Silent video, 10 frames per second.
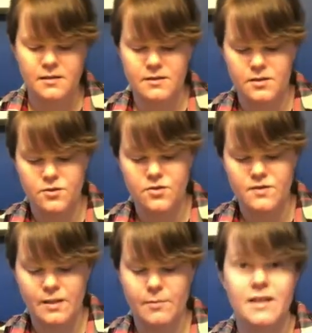So
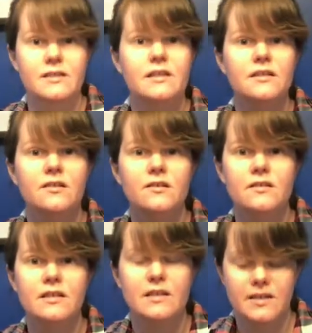using my
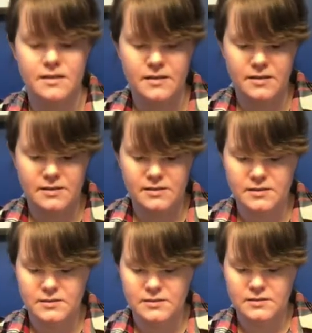scissors,
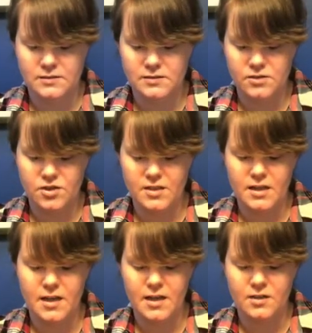just
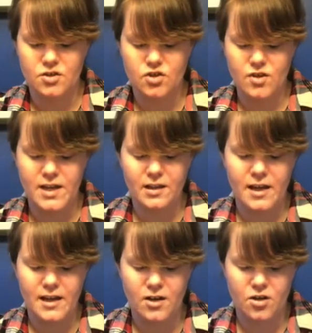cutting a straight
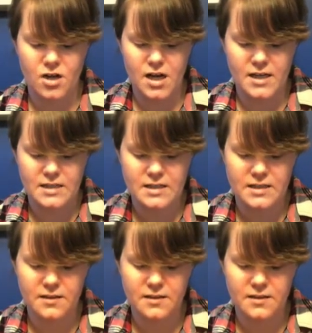line across.